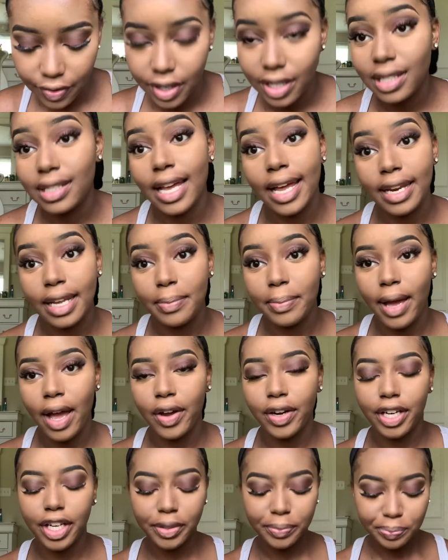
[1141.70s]
setting
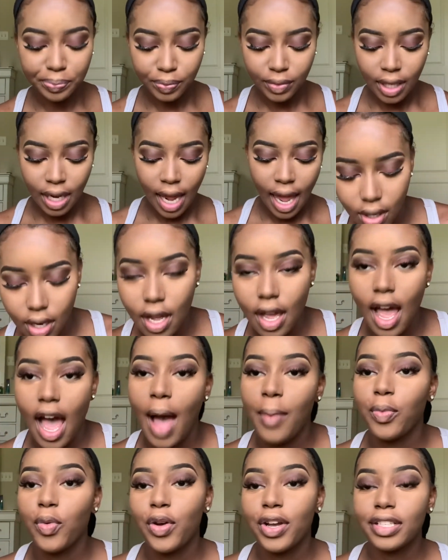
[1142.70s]
powder.
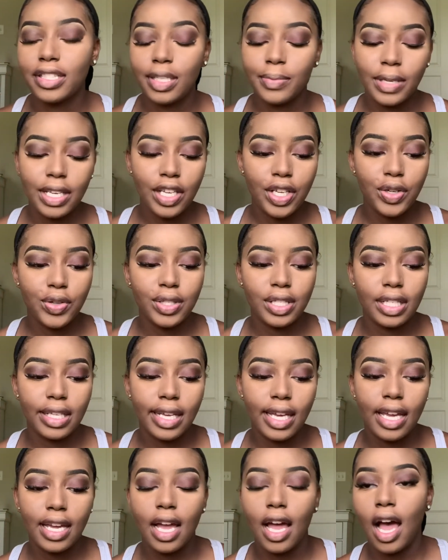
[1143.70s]
I'm going to be
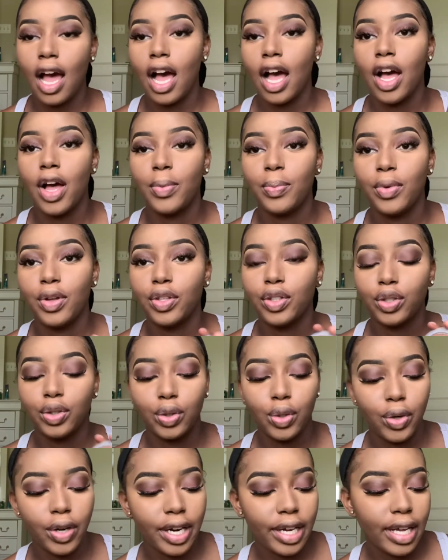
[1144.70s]
using
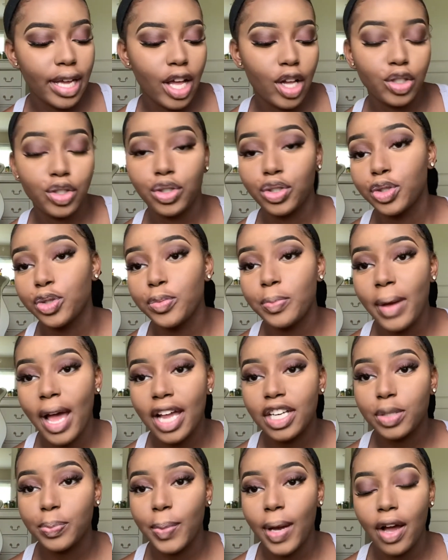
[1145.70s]
L'Oreal True
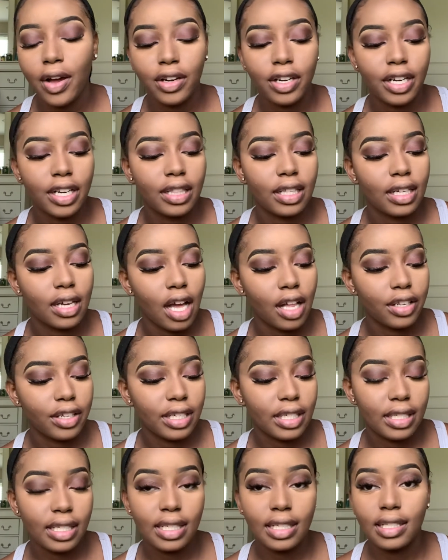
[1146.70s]
Match powder in the color
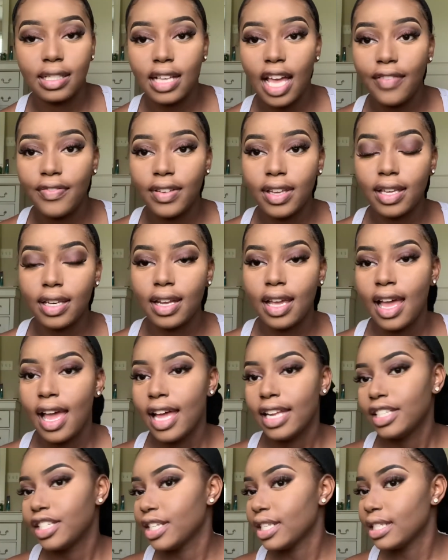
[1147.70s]
C7
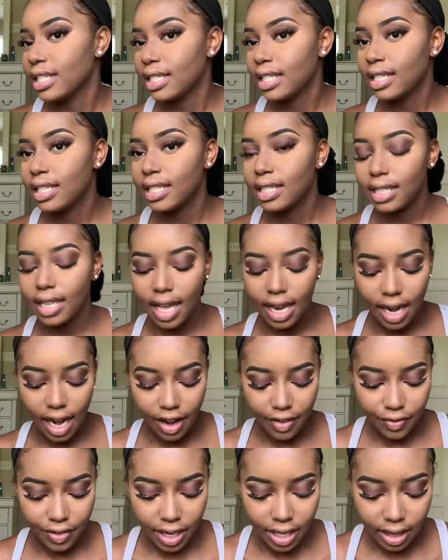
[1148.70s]
just to set
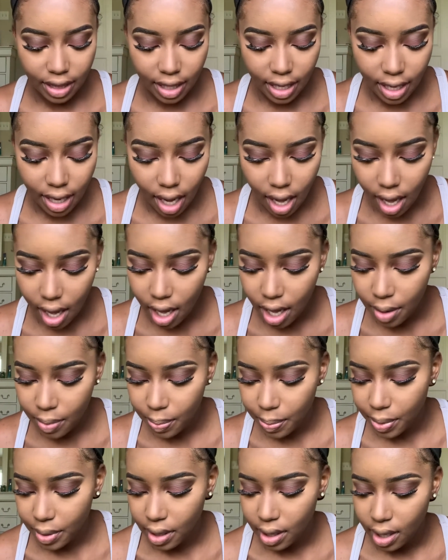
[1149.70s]
everything
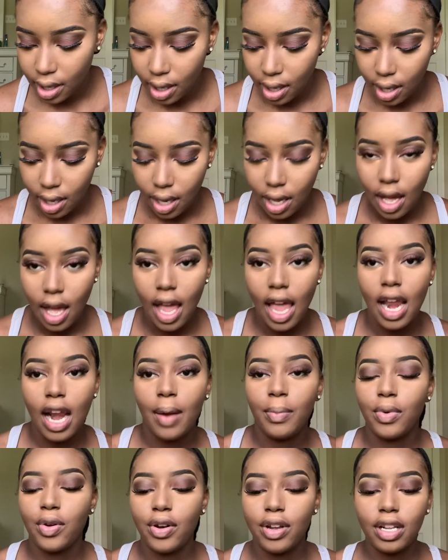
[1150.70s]
up. And
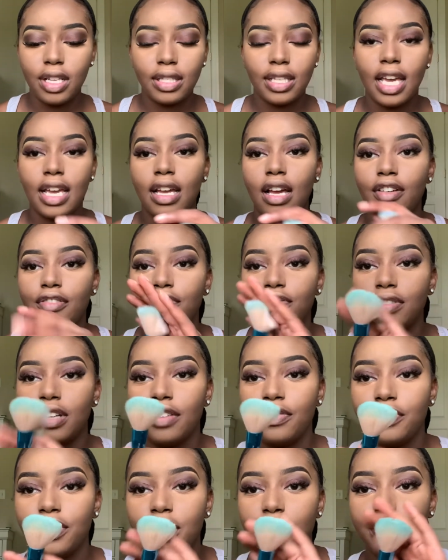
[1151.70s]
I'm going to take a
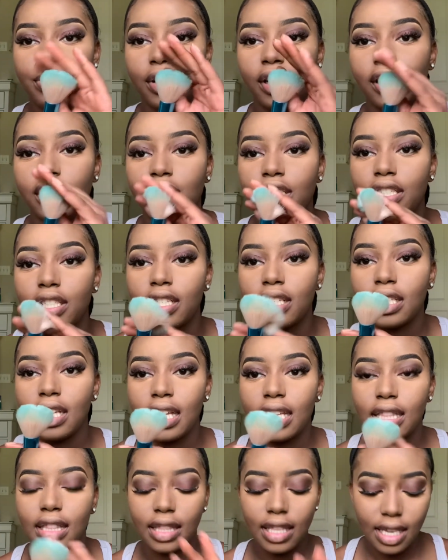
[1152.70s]
fluffy brush just
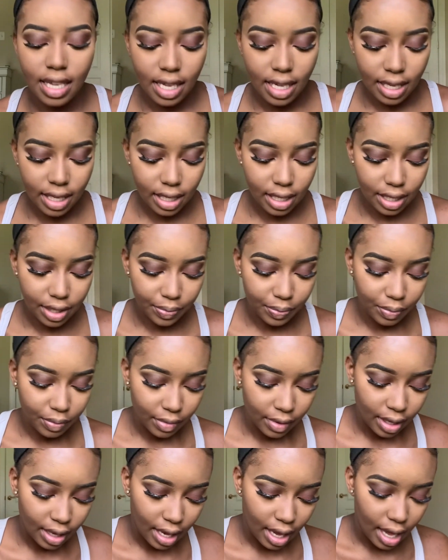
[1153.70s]
like this,
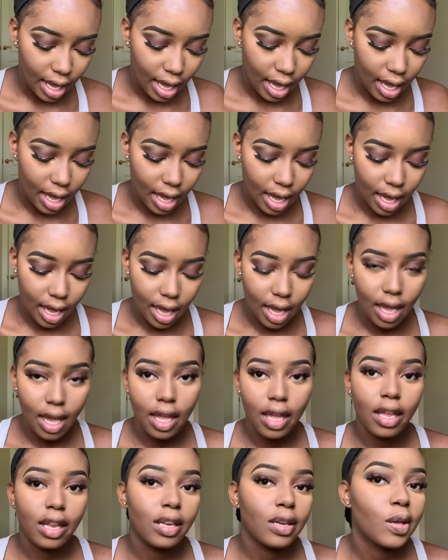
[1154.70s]

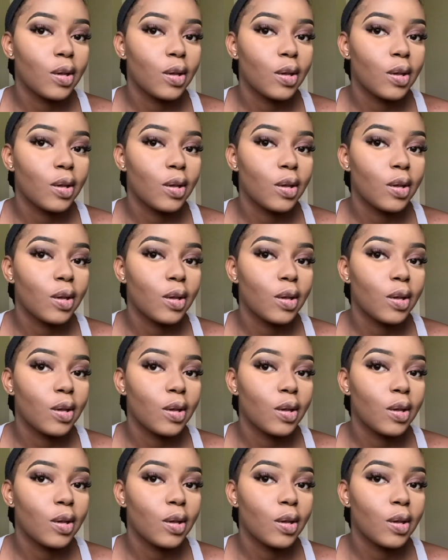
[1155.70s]
and